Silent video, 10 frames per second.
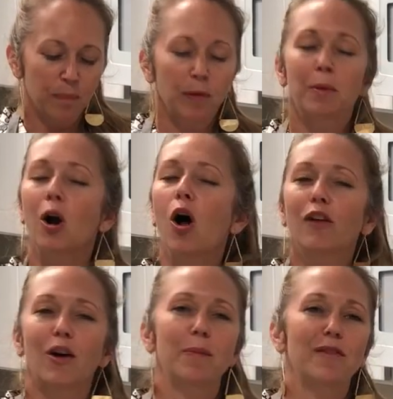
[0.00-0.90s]
But all
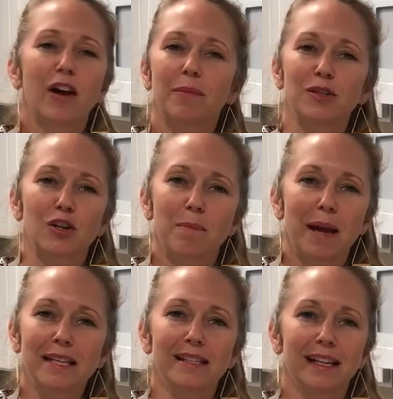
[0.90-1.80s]
of our B vitamins are
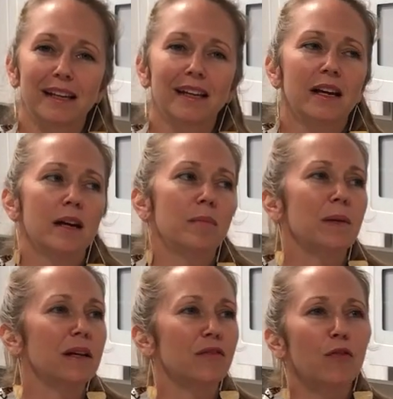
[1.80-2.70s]
amazing.
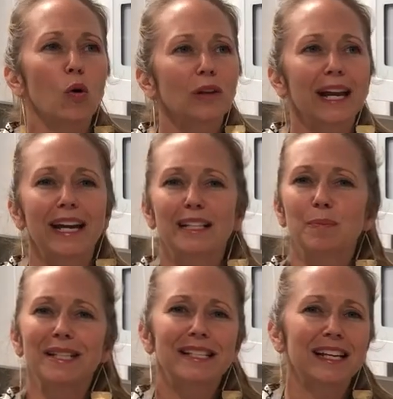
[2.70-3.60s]
Folate,
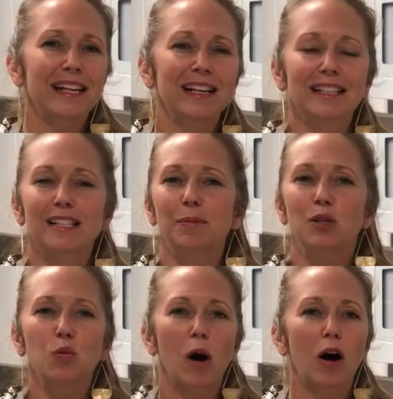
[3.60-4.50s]
B6,
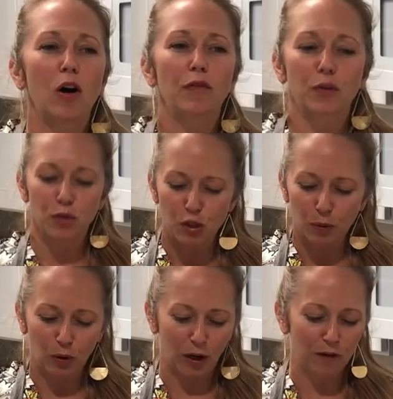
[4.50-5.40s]
B12,
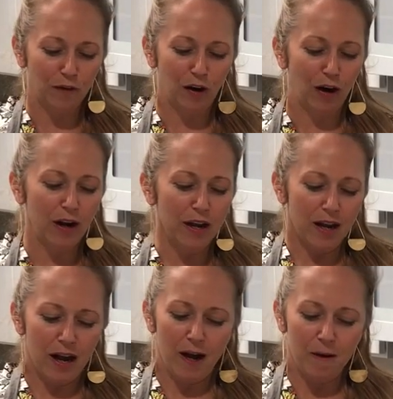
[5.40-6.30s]
super great for
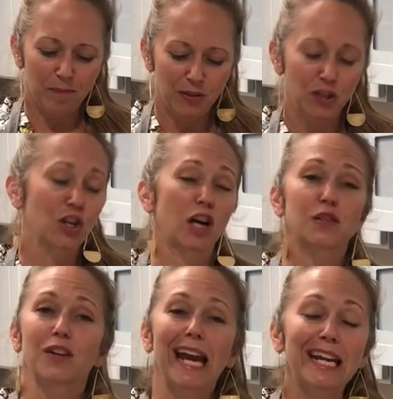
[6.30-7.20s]

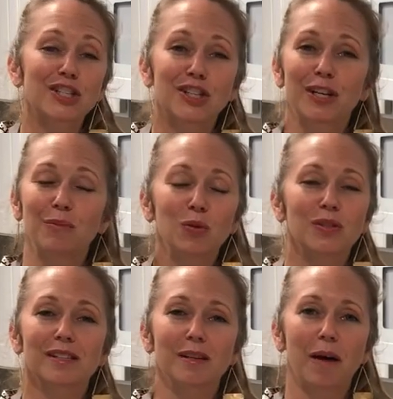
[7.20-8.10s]
detoxification, immune
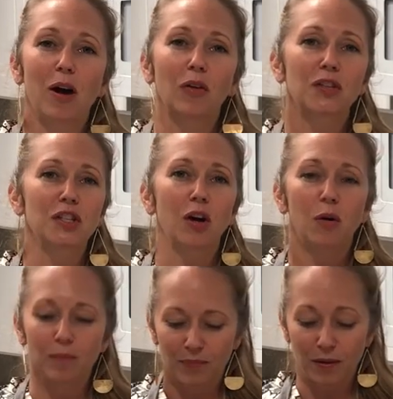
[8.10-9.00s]
system health.
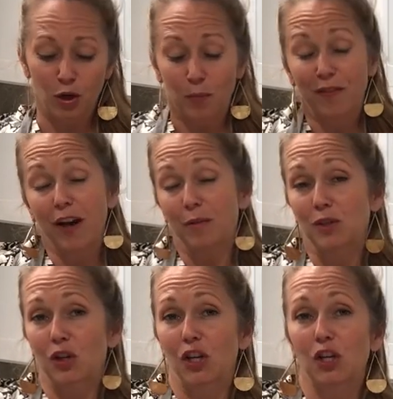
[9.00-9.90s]
So, you know, B
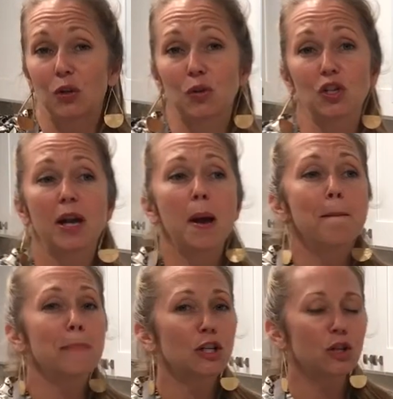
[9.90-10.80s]
vitamins are huge.
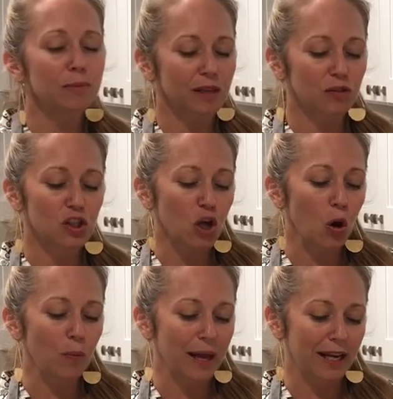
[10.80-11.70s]
Mushrooms have
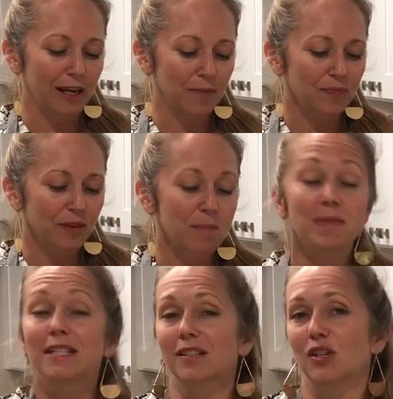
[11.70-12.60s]
so many
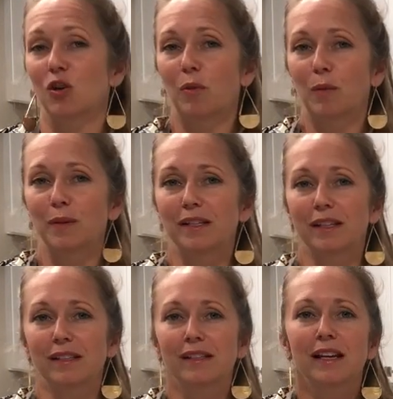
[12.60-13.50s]
medicinal
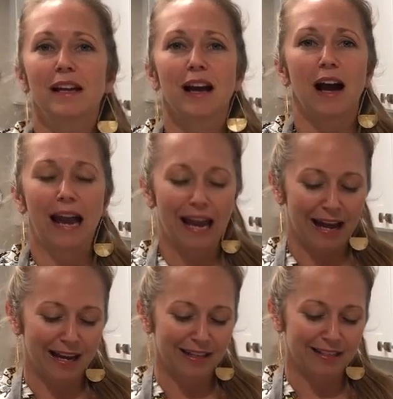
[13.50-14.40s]
purposes,
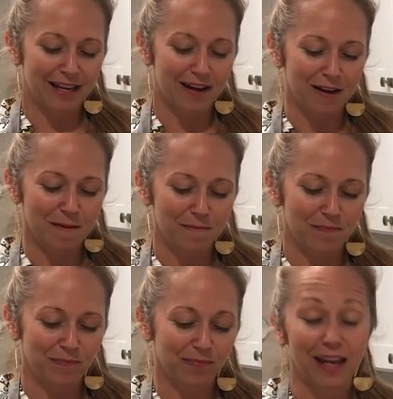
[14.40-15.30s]
and
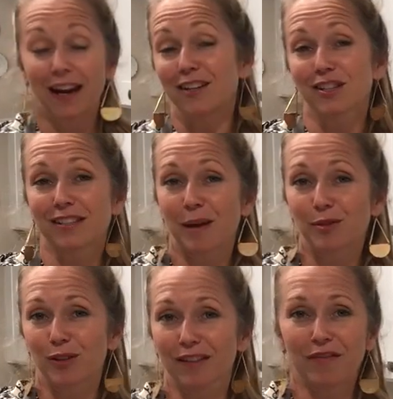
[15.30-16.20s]
I just
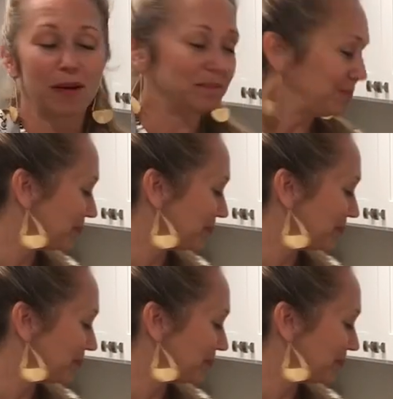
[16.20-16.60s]
absolutely love them.